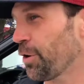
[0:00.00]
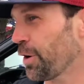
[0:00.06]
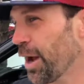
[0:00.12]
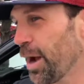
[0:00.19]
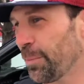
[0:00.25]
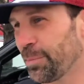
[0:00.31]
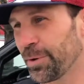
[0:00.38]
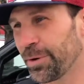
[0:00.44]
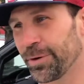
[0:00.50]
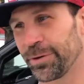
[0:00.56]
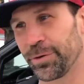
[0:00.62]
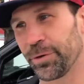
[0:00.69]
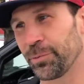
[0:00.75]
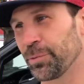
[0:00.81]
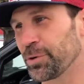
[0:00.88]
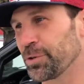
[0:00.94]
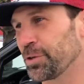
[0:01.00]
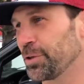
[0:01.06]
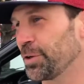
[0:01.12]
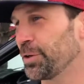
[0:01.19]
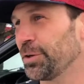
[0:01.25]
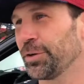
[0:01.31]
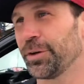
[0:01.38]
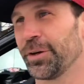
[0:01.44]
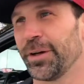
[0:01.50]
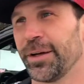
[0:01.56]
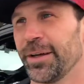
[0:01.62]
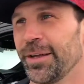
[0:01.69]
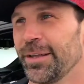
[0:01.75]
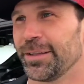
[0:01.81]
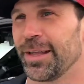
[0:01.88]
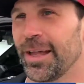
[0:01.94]
up and doing what you do,
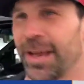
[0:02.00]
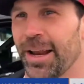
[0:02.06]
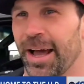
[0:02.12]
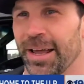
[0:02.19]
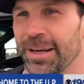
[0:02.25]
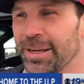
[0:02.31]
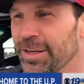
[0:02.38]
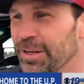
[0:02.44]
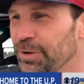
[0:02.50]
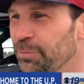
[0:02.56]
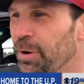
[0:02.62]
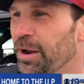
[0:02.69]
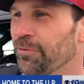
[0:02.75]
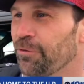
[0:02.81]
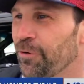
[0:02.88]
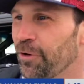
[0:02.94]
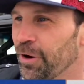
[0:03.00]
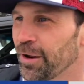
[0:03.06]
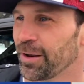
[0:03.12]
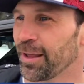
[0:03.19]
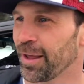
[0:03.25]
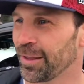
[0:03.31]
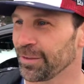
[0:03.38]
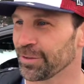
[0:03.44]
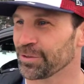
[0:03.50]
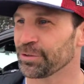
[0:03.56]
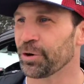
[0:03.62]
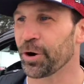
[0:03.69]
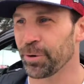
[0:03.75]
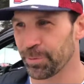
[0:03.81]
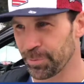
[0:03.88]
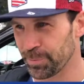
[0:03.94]
that I needed to wait for it, and the
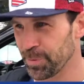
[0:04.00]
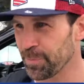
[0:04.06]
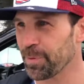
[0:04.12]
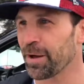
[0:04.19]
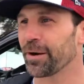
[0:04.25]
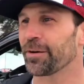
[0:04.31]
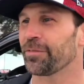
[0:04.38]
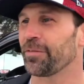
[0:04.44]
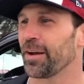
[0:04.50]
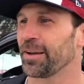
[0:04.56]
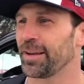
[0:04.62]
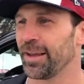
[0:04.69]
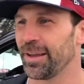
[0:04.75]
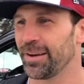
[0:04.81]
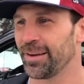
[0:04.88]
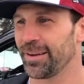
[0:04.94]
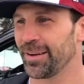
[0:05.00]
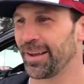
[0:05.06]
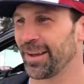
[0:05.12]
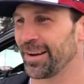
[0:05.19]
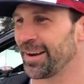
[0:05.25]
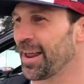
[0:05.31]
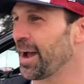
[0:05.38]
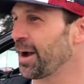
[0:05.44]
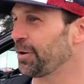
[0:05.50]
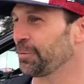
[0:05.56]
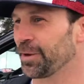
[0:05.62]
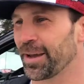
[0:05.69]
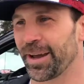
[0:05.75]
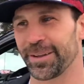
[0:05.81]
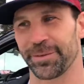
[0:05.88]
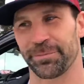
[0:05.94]
story would be better if I did. And now
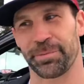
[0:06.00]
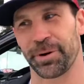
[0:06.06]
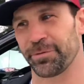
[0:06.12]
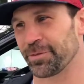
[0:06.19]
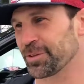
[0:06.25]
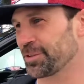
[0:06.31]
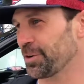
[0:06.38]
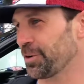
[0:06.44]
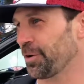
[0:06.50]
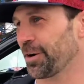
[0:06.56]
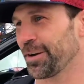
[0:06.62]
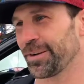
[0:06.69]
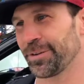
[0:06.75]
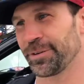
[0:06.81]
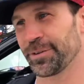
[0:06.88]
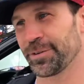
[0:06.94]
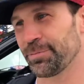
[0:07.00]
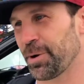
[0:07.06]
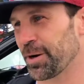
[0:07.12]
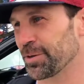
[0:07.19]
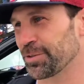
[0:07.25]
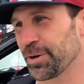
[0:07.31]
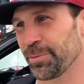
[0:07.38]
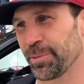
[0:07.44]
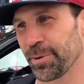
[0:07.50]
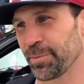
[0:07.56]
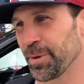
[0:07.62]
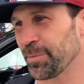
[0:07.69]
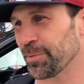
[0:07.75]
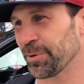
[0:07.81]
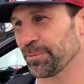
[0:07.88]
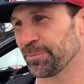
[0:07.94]
we got the perfect story to inspire so many people.